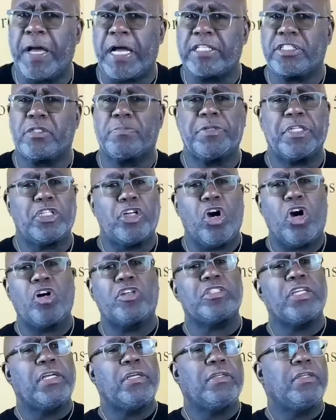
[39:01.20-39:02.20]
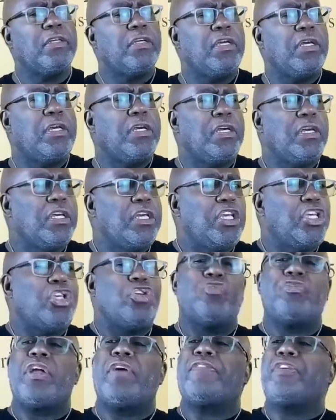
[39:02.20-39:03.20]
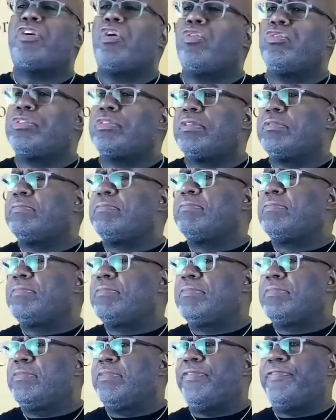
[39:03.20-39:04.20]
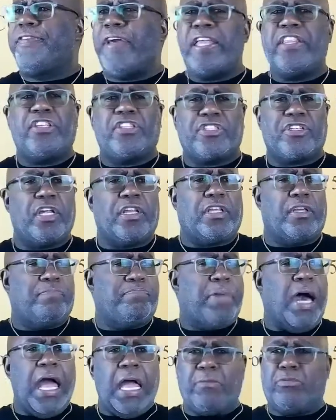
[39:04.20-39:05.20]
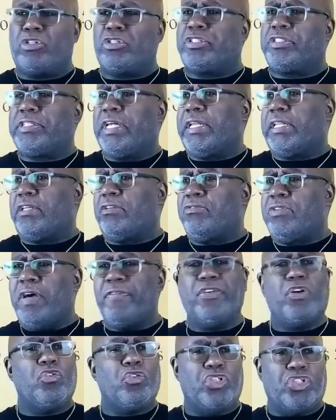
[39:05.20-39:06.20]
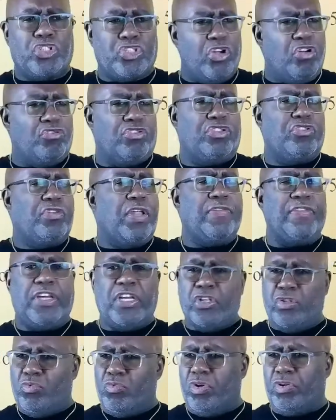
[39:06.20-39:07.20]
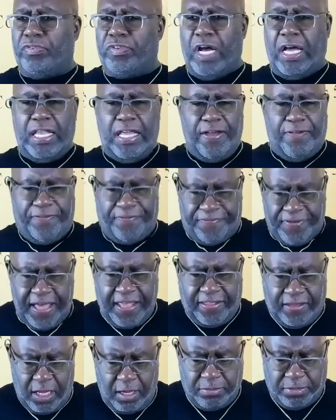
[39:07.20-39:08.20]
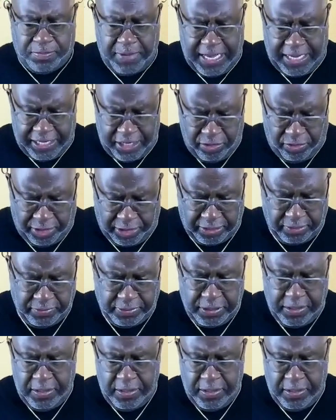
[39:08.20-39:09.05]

Pastor? Because you never go to faith study, Bible study. You never go to church. You never hear the Word of God. If faith comes by hearing,